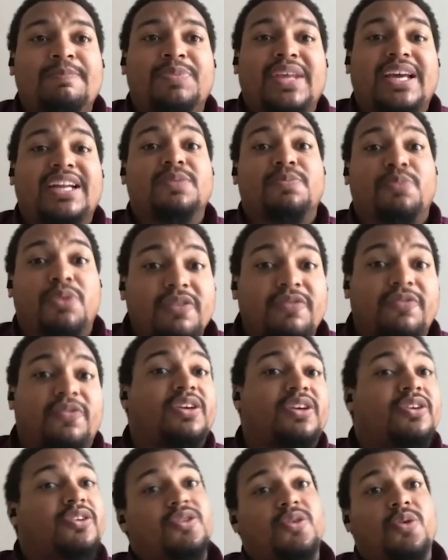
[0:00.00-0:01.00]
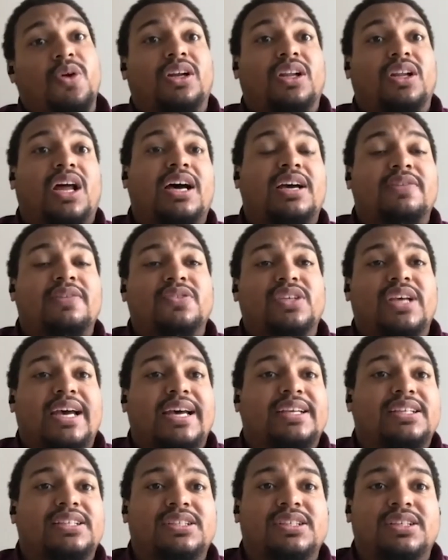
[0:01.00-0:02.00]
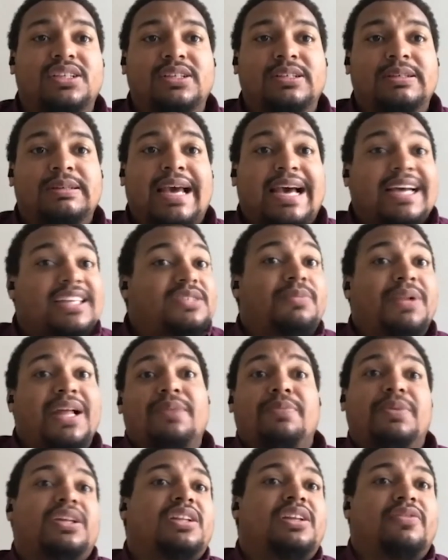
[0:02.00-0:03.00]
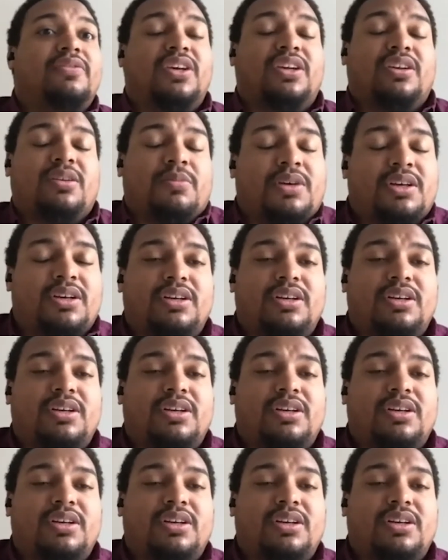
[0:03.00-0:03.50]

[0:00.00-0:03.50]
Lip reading: that has put fear into our lives as a Black man living in it.